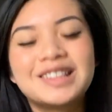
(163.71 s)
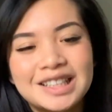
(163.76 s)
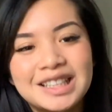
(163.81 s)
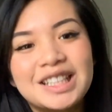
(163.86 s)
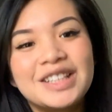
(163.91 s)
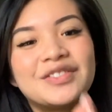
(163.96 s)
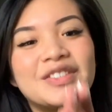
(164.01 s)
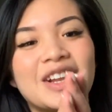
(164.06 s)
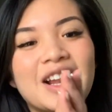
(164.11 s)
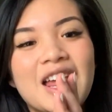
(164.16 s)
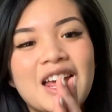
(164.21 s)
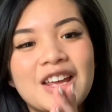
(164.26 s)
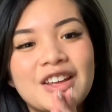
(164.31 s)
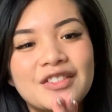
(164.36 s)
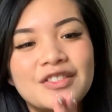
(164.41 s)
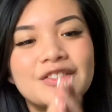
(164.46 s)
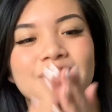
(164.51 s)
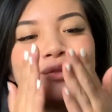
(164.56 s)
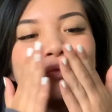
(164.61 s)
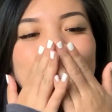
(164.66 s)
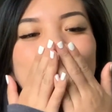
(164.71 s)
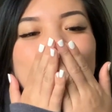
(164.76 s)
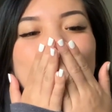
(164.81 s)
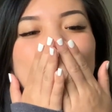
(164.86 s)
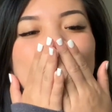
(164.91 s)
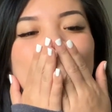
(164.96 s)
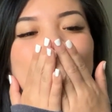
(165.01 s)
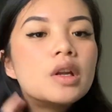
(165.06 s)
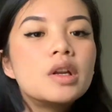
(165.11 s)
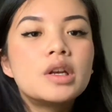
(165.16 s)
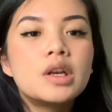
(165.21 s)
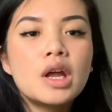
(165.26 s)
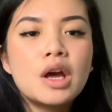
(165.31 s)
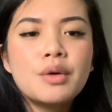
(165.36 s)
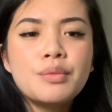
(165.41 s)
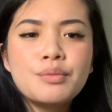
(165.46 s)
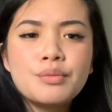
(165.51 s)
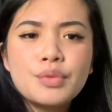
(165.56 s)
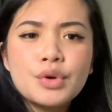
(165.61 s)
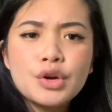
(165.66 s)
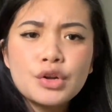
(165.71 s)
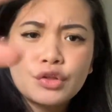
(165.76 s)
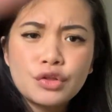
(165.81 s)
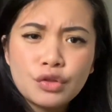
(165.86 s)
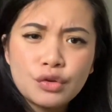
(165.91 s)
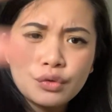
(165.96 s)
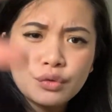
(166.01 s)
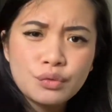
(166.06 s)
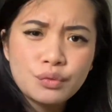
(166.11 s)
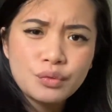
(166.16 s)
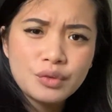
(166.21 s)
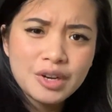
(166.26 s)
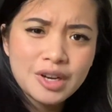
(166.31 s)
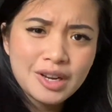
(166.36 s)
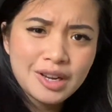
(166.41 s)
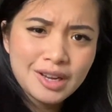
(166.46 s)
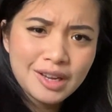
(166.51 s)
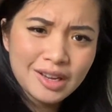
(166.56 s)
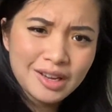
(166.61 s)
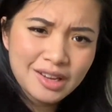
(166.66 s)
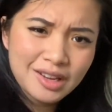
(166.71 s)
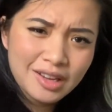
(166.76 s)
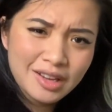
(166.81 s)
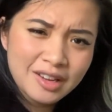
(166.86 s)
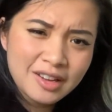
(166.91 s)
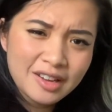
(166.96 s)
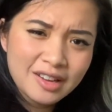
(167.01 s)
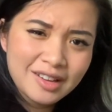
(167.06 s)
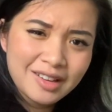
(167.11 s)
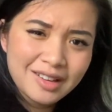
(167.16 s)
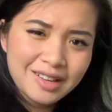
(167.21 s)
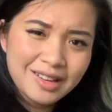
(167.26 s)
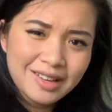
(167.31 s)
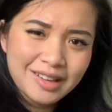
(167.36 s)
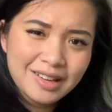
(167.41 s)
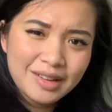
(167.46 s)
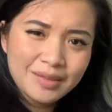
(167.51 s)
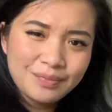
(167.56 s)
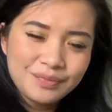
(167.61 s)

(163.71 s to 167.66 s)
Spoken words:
live your life. Number three,